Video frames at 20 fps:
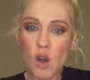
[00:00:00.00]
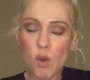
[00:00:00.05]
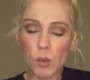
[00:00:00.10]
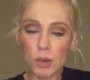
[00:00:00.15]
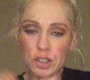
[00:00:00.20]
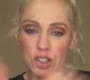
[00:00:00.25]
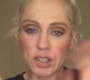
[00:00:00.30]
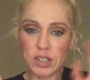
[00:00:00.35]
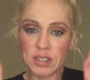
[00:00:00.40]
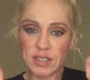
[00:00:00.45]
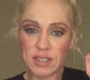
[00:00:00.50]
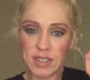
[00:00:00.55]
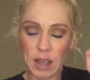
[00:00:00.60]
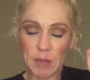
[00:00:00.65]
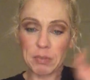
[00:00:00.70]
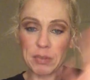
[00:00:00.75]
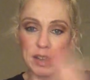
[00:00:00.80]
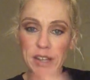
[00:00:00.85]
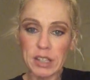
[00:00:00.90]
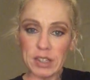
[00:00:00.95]
which is
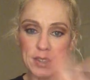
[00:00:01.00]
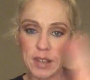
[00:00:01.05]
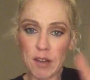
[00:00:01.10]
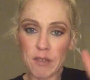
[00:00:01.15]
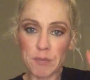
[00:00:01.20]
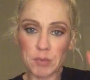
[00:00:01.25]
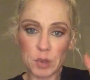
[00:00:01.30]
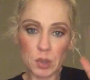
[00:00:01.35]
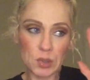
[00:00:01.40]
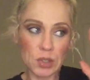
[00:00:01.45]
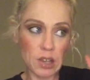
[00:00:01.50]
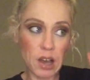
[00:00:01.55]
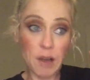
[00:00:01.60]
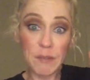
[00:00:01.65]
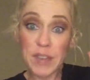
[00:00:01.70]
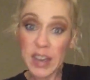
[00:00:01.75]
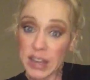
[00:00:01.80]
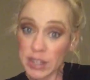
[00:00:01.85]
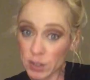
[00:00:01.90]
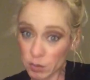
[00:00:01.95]
samplings
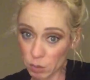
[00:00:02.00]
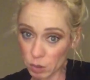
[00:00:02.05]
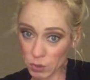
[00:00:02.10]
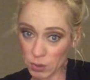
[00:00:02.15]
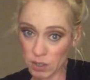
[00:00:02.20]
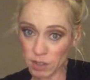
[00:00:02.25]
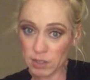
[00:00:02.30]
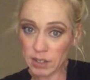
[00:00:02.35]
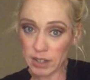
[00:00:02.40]
of his music